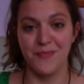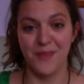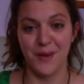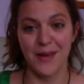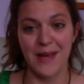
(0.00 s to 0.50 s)

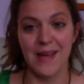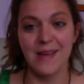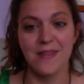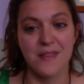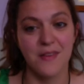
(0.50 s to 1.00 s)
Okay,
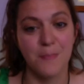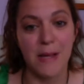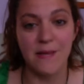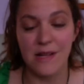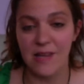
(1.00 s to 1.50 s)
so
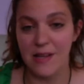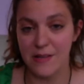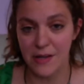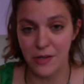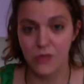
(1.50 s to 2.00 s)
basically that's
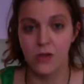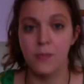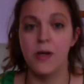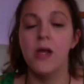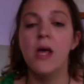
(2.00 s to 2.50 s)
how you do it.
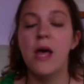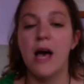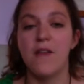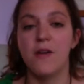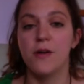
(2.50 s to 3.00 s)
But
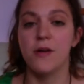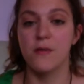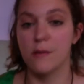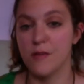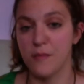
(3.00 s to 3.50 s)
have a look at
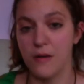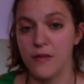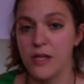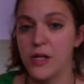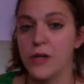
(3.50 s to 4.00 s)
some of my
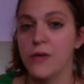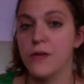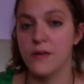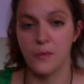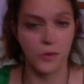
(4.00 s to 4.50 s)

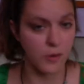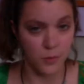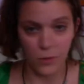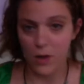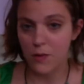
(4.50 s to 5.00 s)
videos. You can
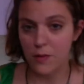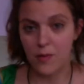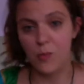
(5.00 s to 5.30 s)
work with me